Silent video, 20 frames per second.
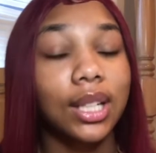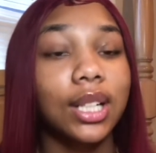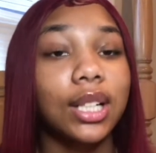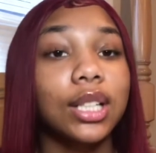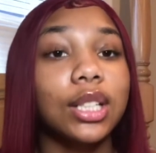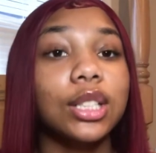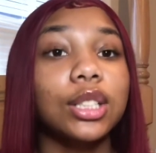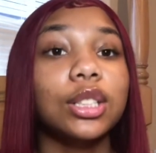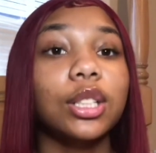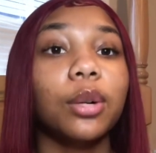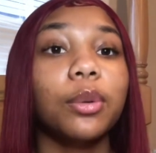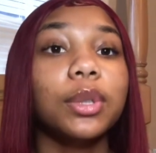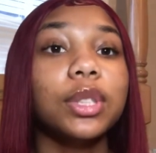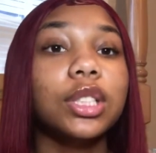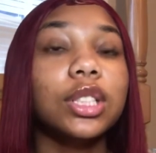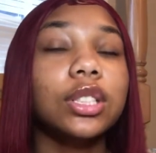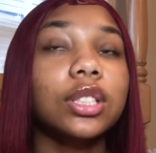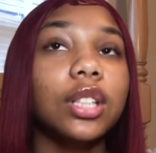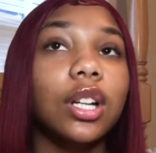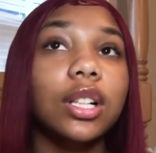So we
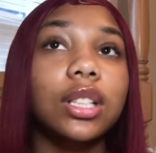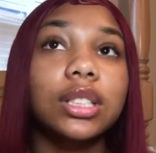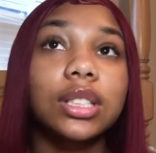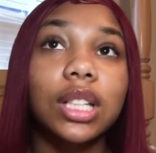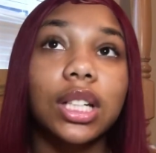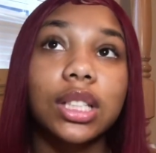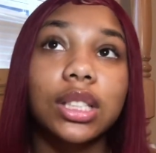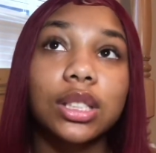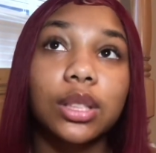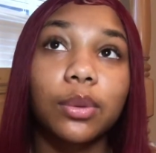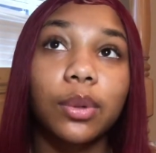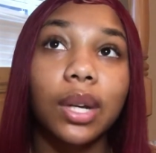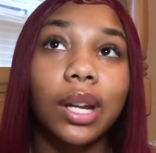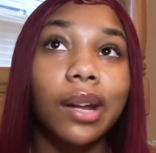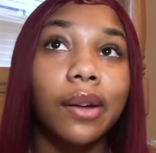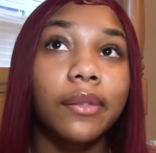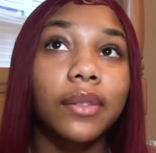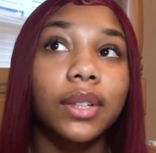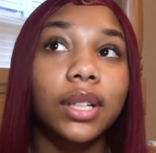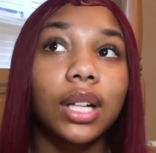just started texting
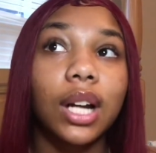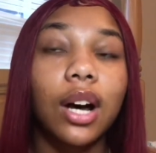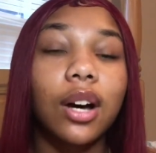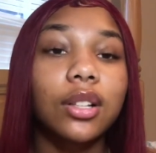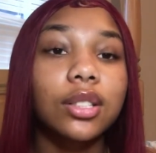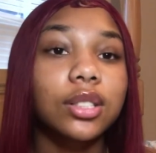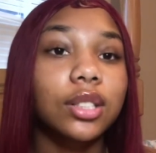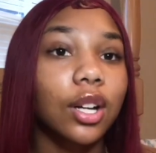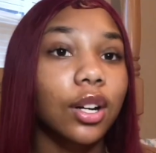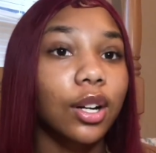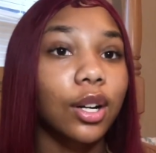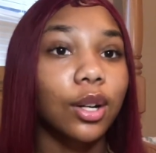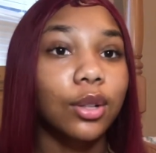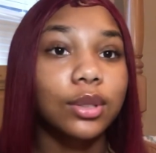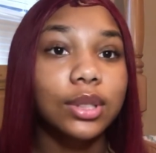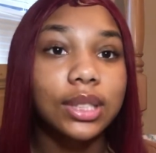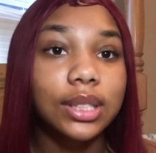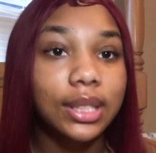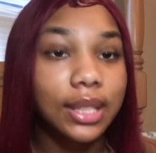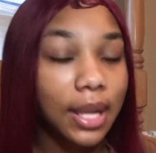whenever. It all started on
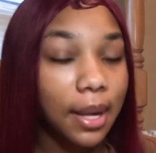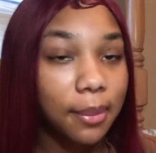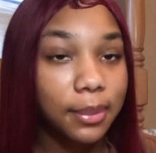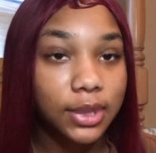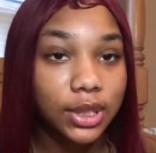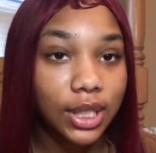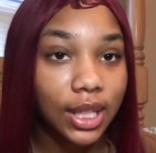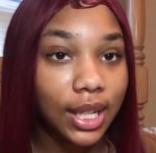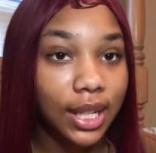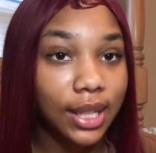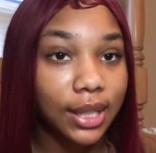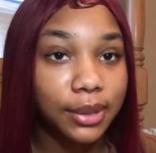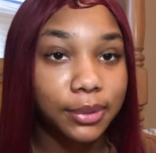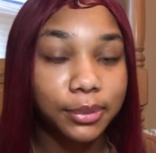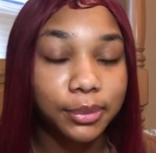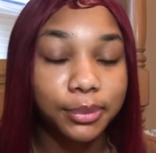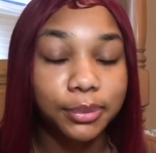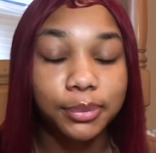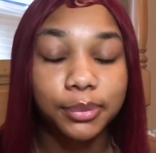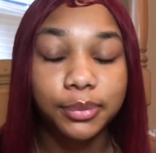Snapchat.
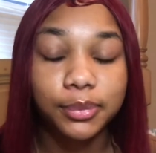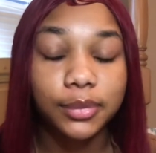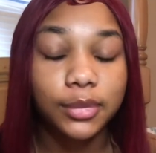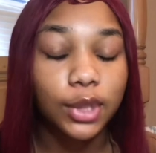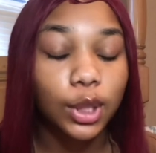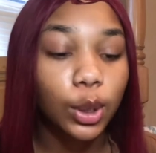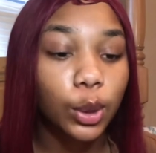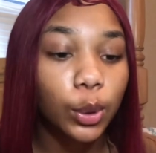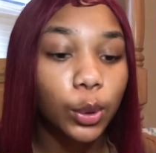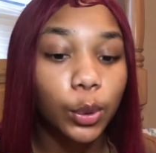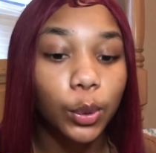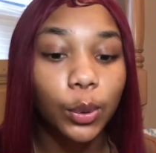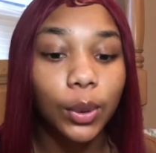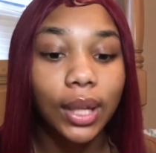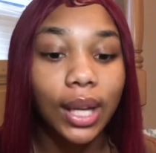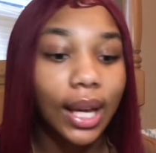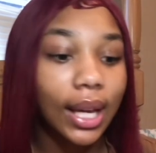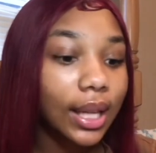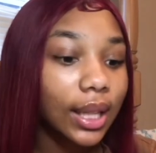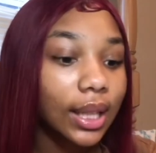Cool,
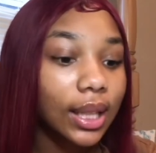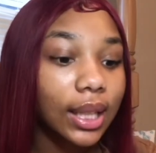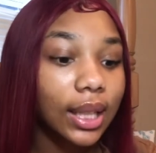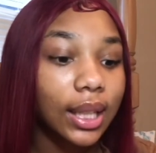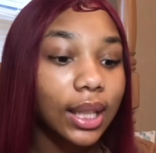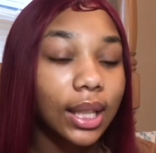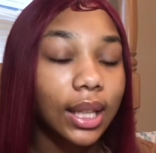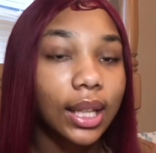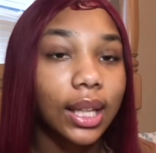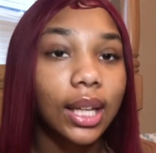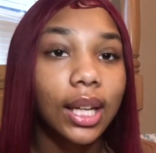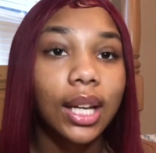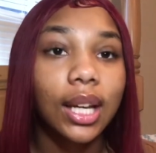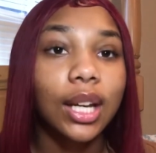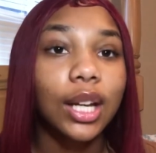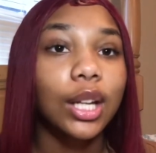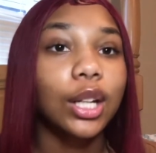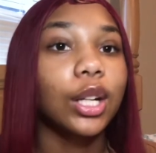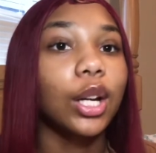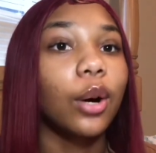caking it,
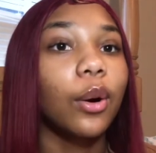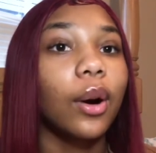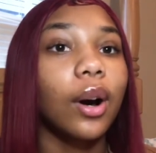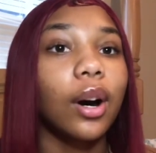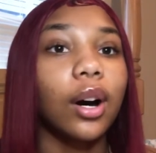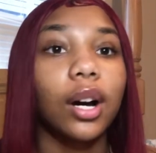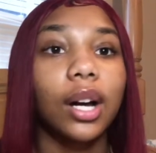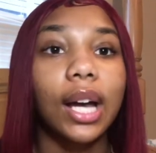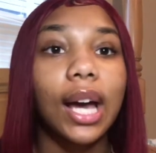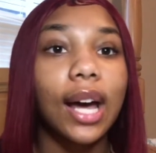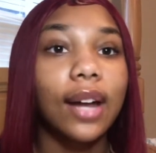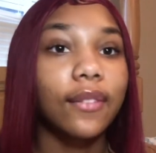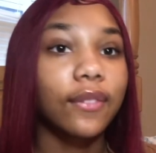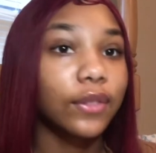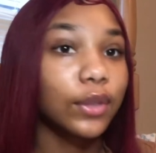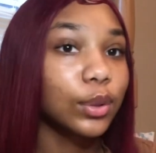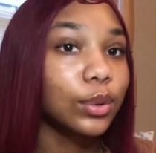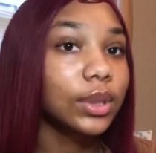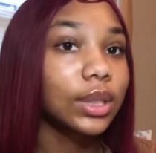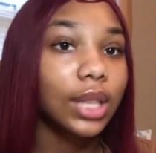you know, hung out a
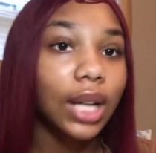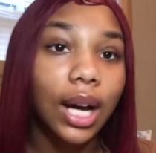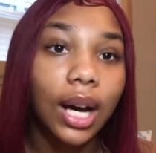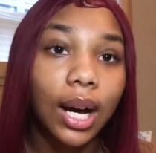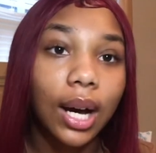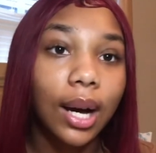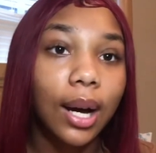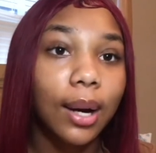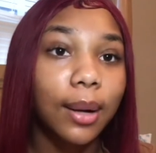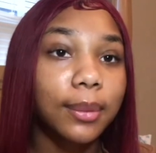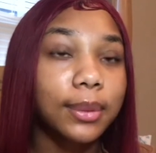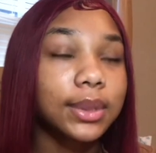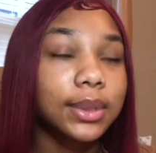few times,